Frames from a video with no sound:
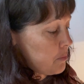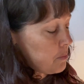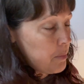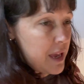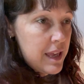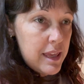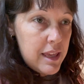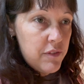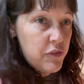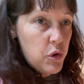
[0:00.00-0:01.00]

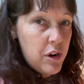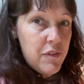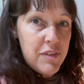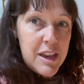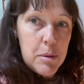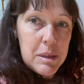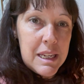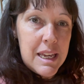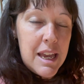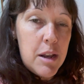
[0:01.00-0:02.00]
baking for a
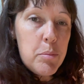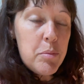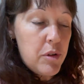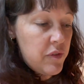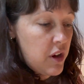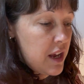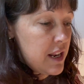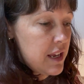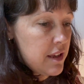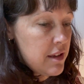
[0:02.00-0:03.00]
family and
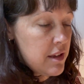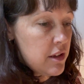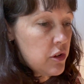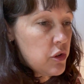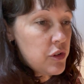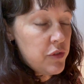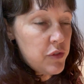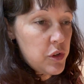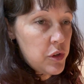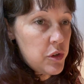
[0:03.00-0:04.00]
providing good
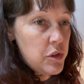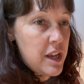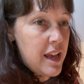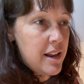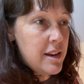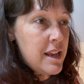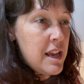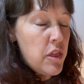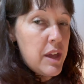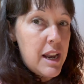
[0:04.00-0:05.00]
food and
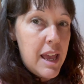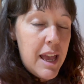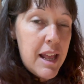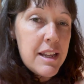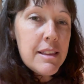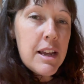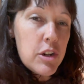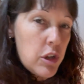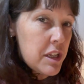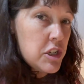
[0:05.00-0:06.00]
then handing that
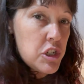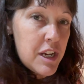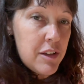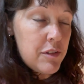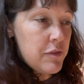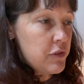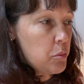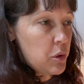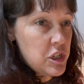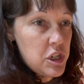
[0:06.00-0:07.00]
knowledge down
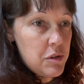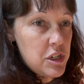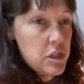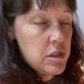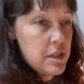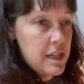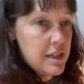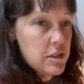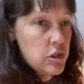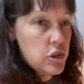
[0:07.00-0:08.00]
from one generation to the
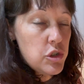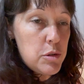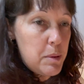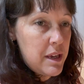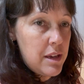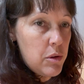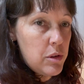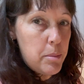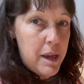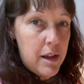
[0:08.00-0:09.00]
next should be
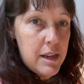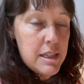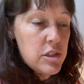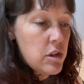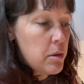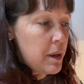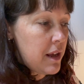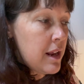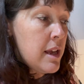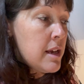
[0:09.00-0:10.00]
all about. It's not
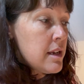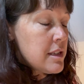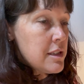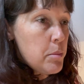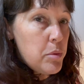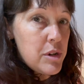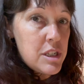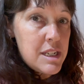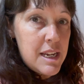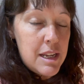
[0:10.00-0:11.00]
about some
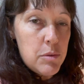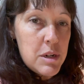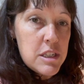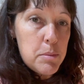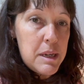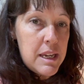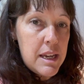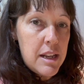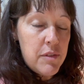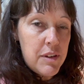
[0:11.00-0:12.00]
pristine
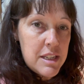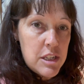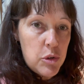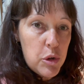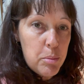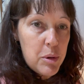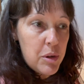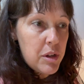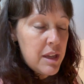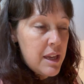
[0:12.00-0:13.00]
recipe in a fancy cookbook.